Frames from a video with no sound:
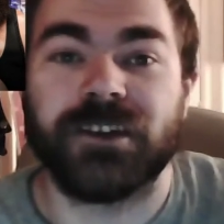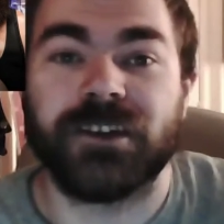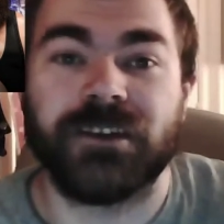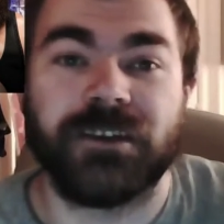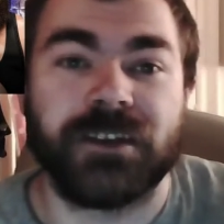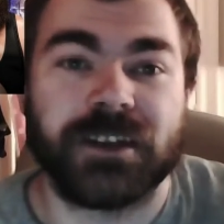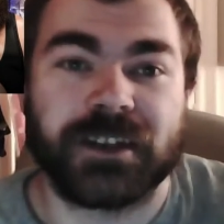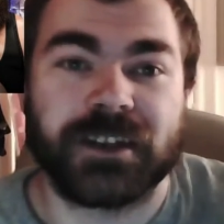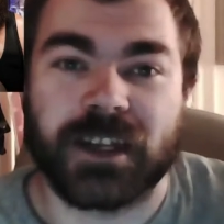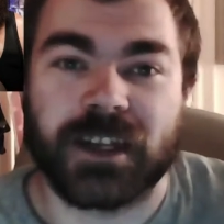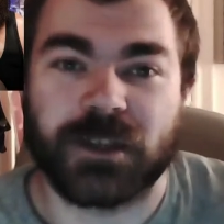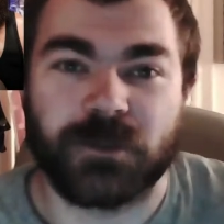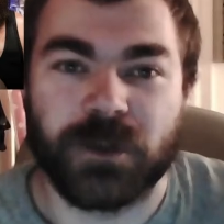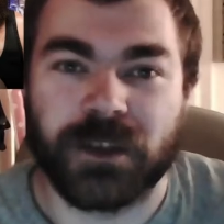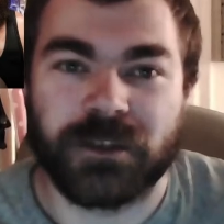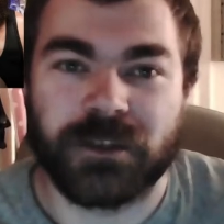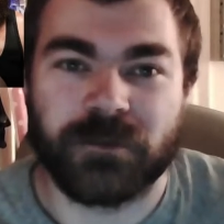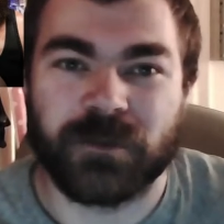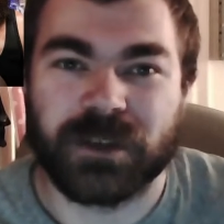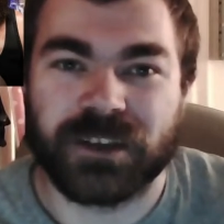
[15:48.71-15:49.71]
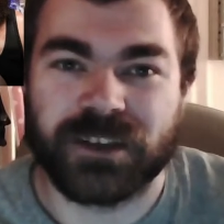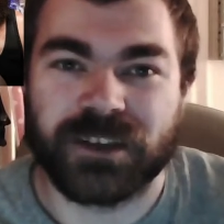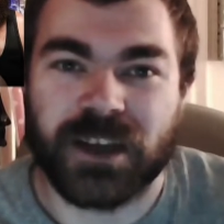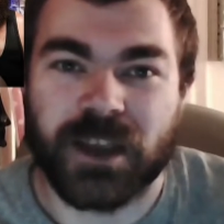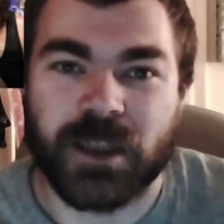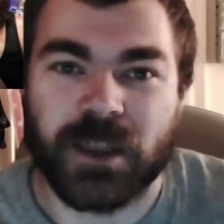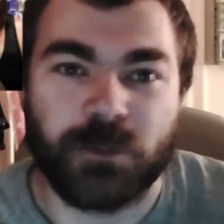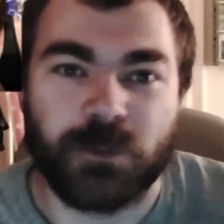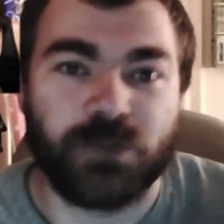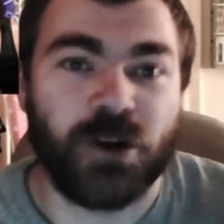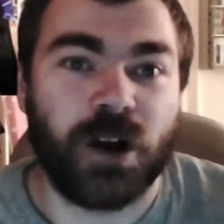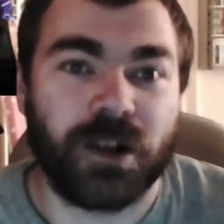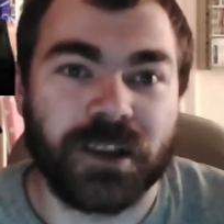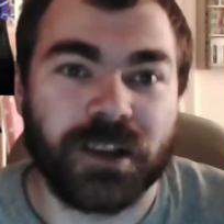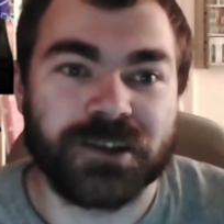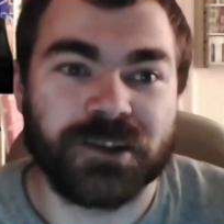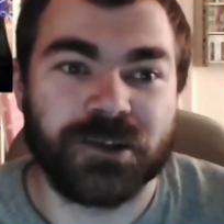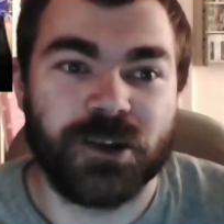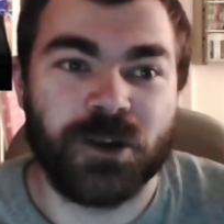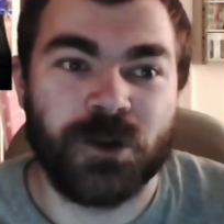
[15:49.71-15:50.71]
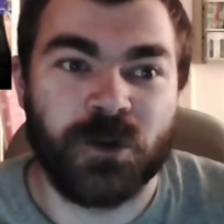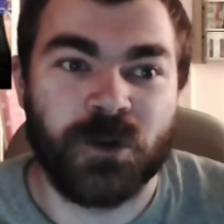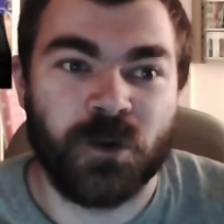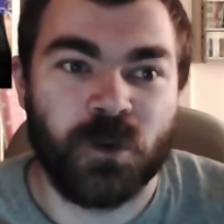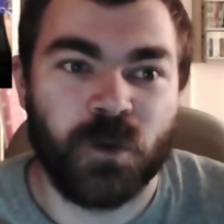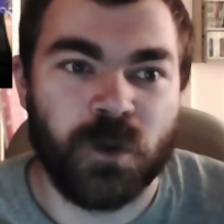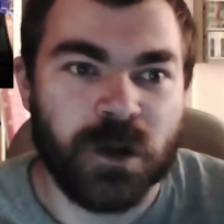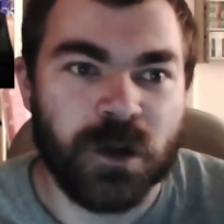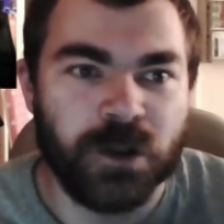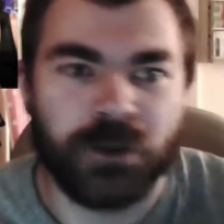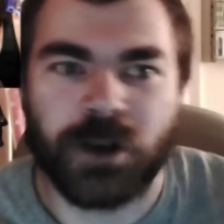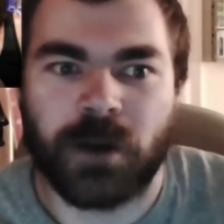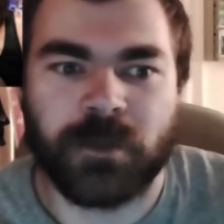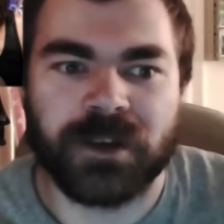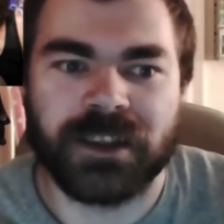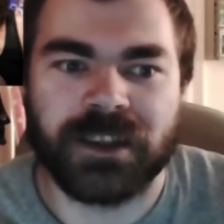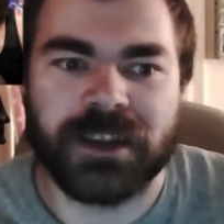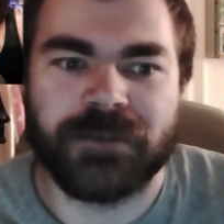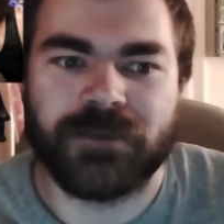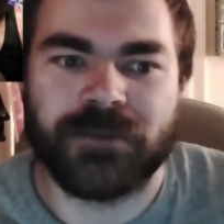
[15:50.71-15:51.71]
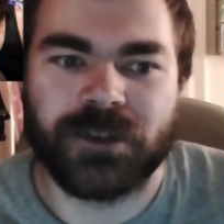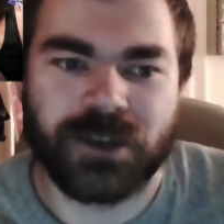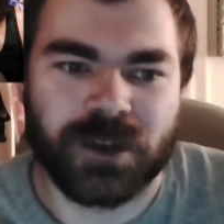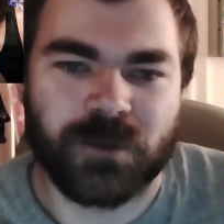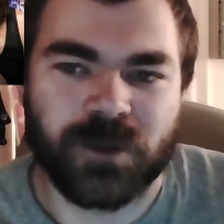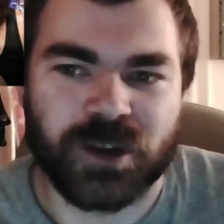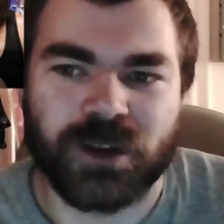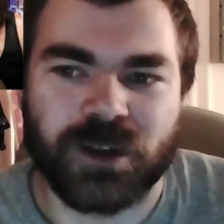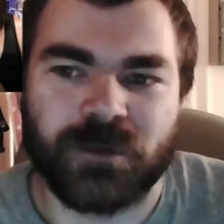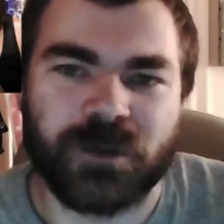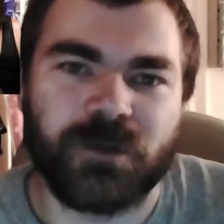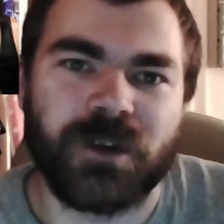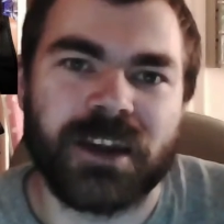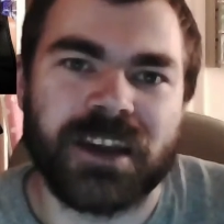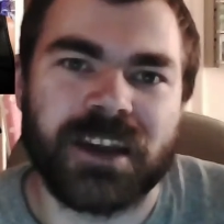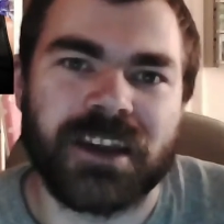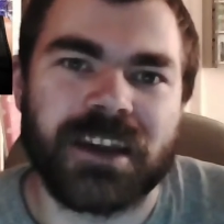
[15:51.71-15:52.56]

And this last week they've been saying that Brock Lesnar will not be leaving the WWE.